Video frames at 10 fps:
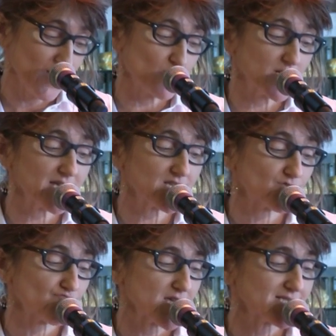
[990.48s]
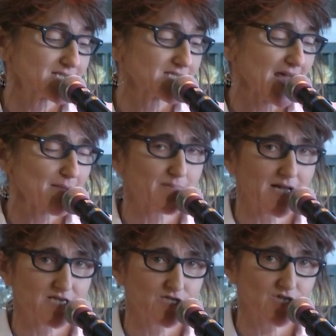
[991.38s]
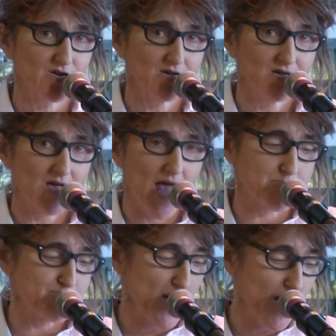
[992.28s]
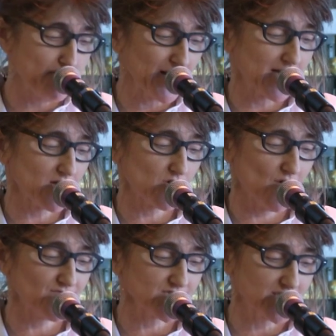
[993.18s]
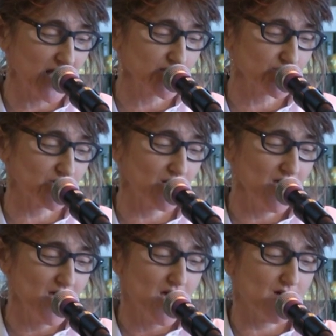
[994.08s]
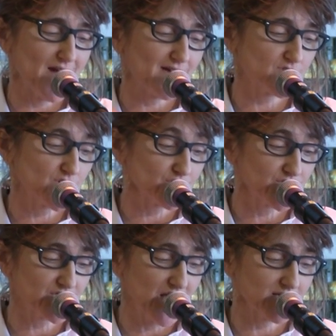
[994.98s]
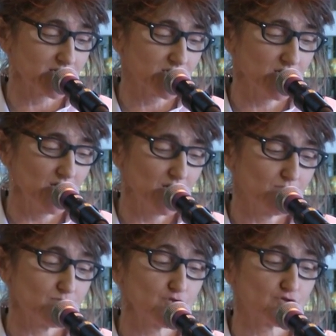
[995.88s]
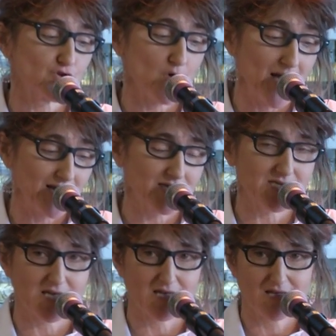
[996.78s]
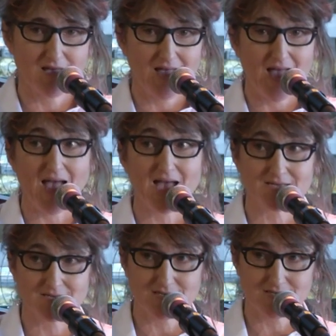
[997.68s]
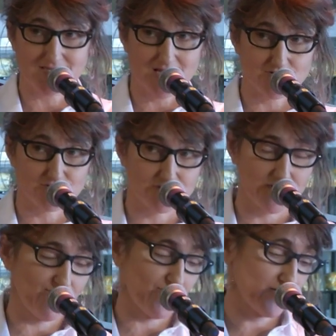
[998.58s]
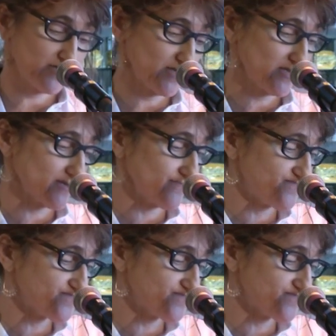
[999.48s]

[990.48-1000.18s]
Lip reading: We need to re-establish a public conversation around consent, mutuality, and sexual difference.